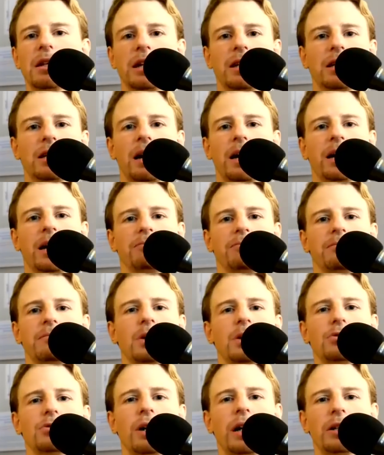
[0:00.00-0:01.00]
and I'm
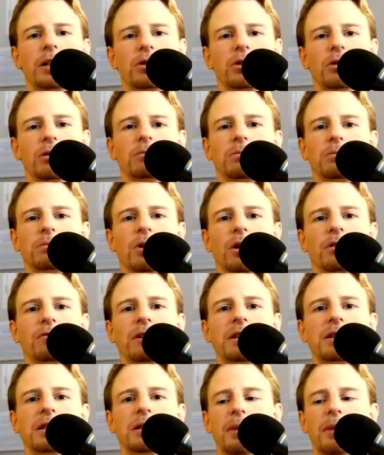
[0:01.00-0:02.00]
not trying to
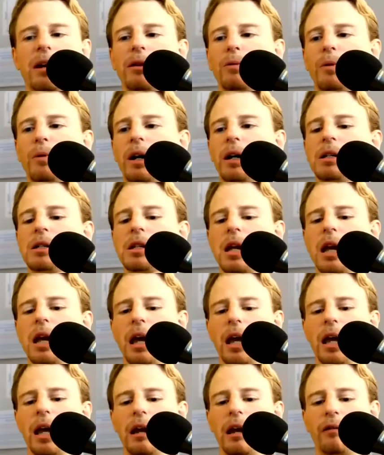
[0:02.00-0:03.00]
convince them otherwise
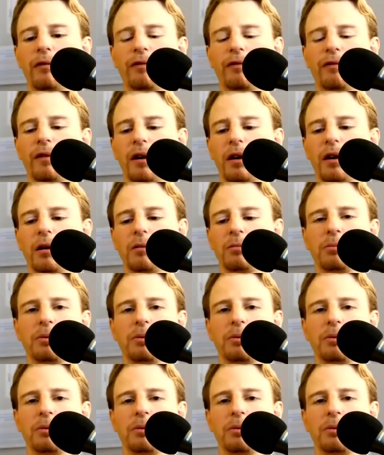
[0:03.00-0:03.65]
if uh,